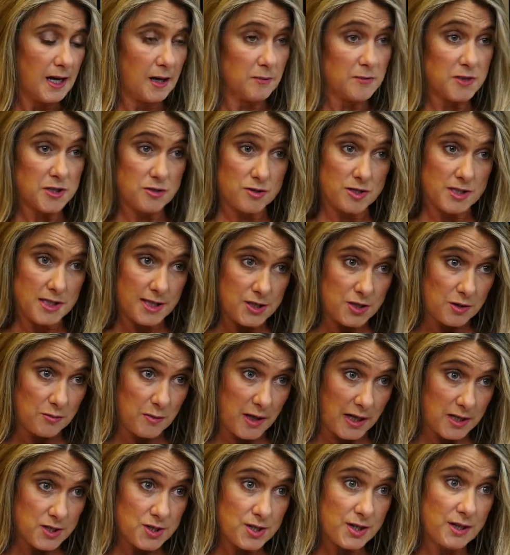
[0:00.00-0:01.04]
strategic
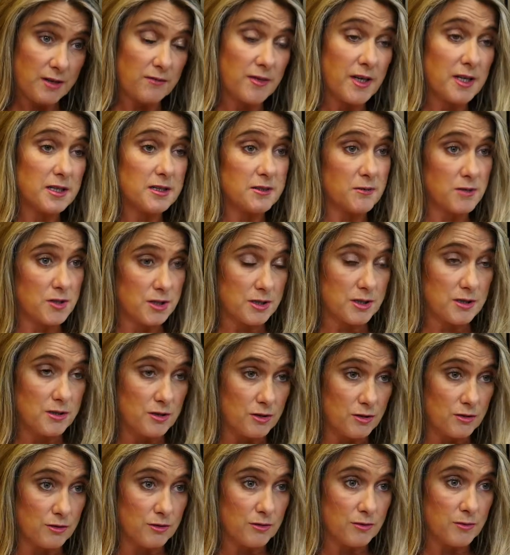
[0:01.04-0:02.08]
matching events, which is a
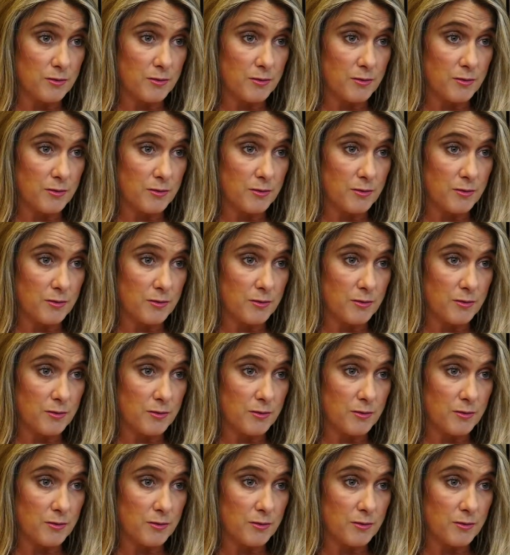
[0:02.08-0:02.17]
new